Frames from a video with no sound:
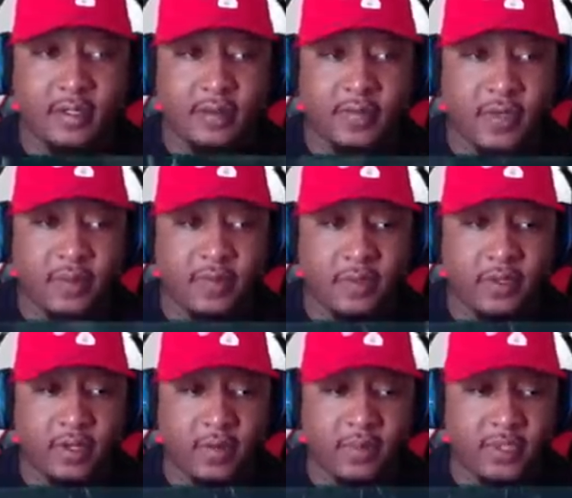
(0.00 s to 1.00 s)
I'm you
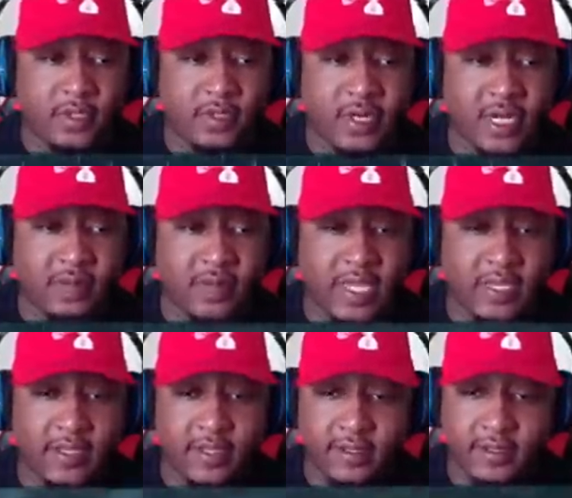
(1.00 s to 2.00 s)
know I'm still trying to make it.